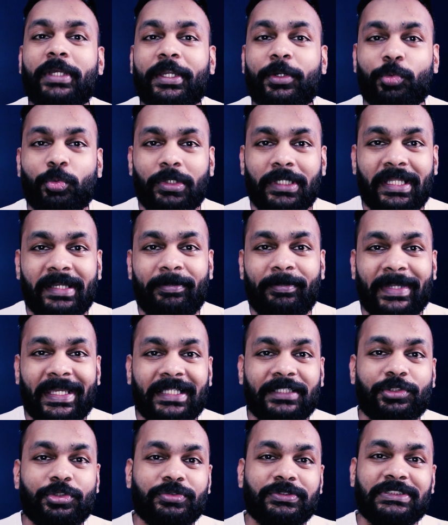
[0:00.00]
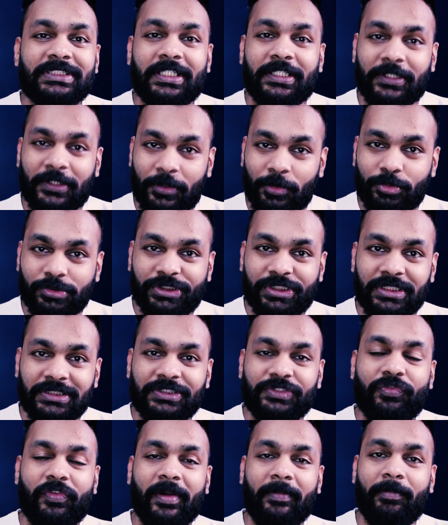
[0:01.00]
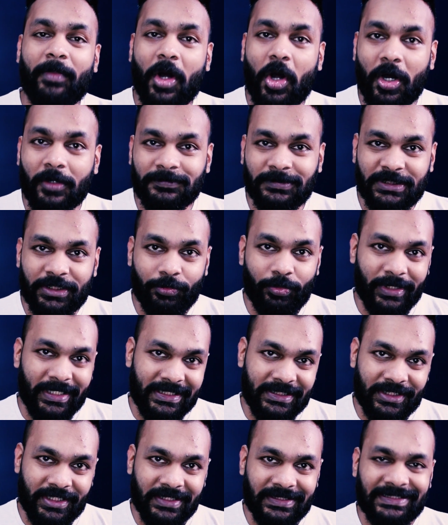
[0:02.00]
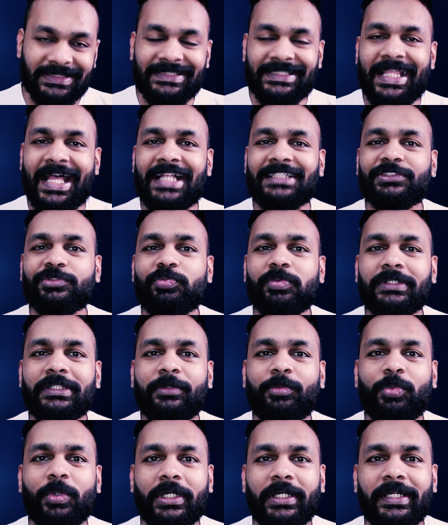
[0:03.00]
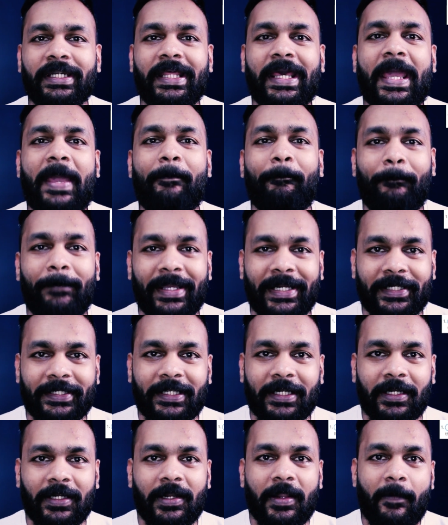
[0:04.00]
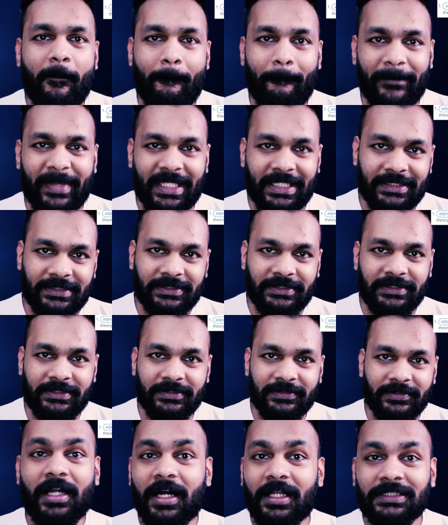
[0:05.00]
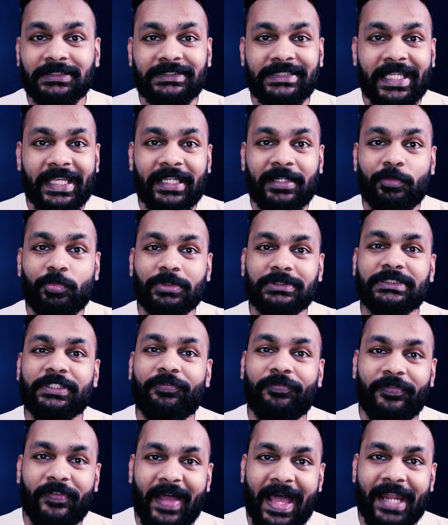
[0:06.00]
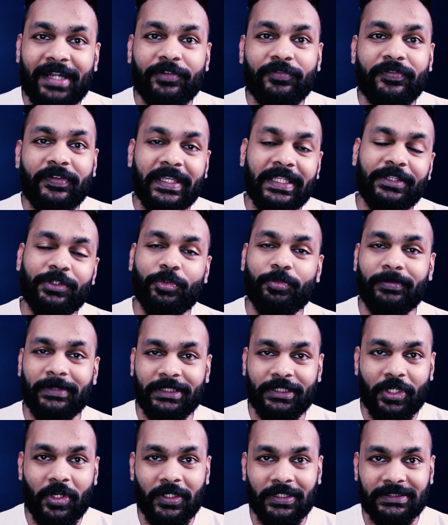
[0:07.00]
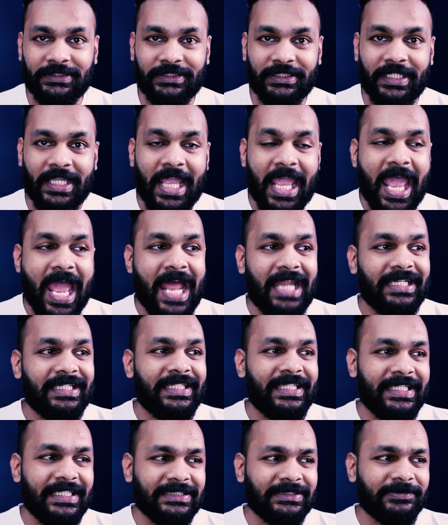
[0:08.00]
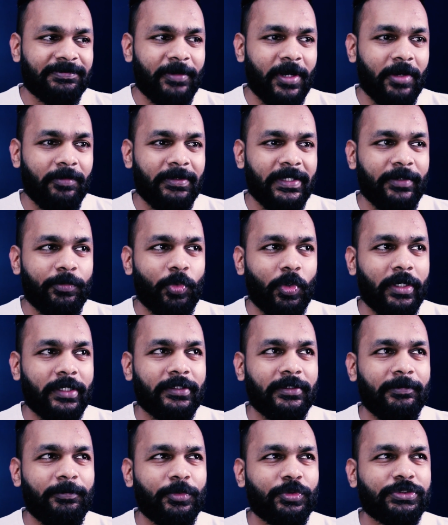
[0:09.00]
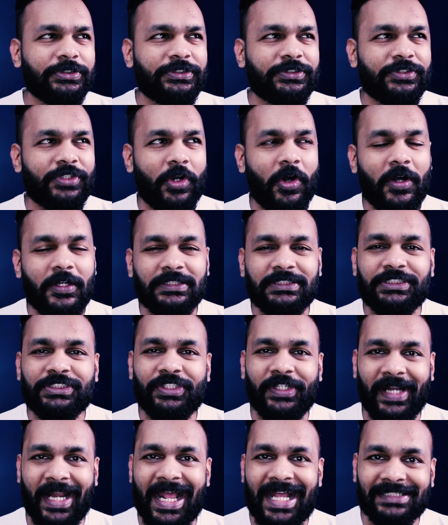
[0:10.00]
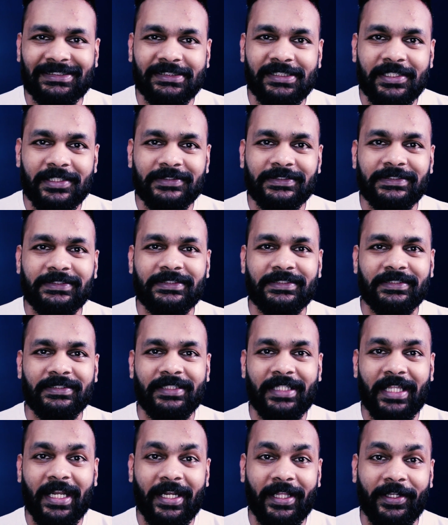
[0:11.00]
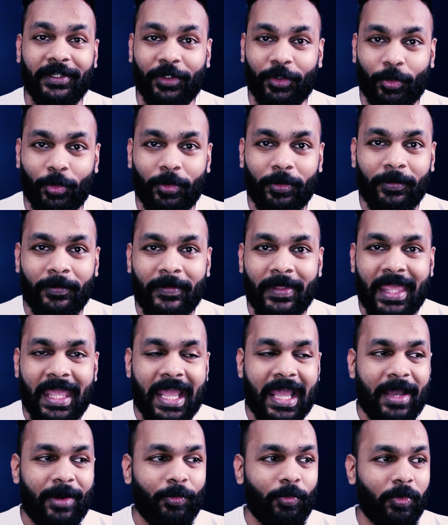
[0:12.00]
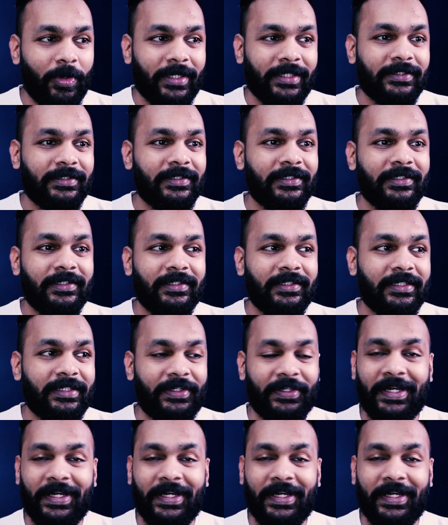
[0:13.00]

can only make those conclusions from observations. That's what the word empirical means. Carl Sagan was a fan of Hindu mythology, and he is probably one of the most staunch rationalists that I know, one of the